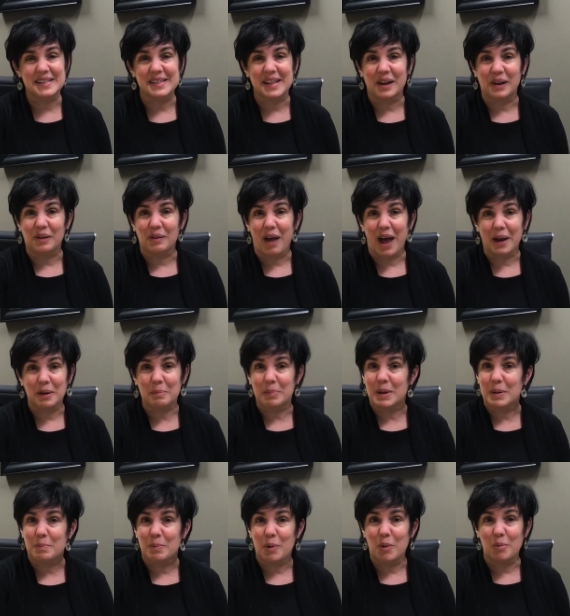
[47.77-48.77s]
that a lot of
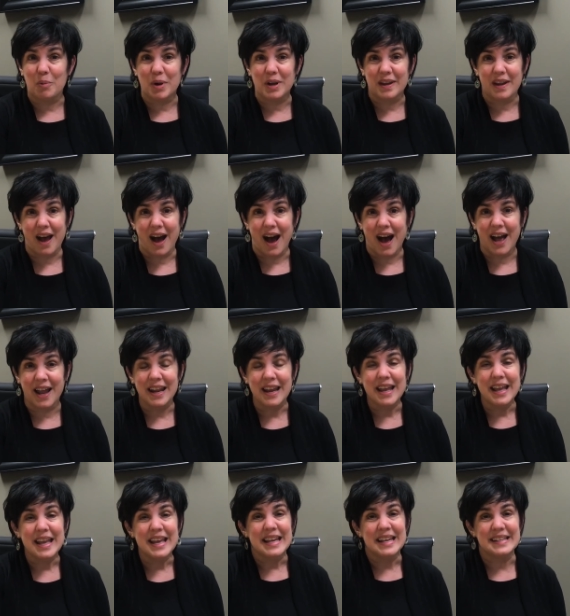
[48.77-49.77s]
people would not.
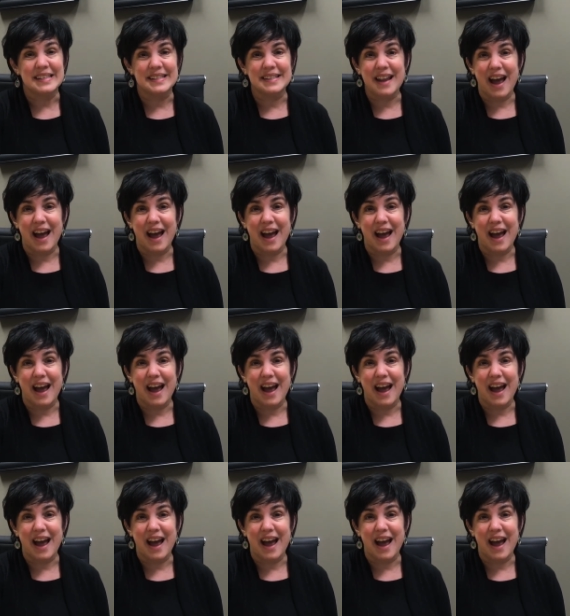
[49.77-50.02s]
He's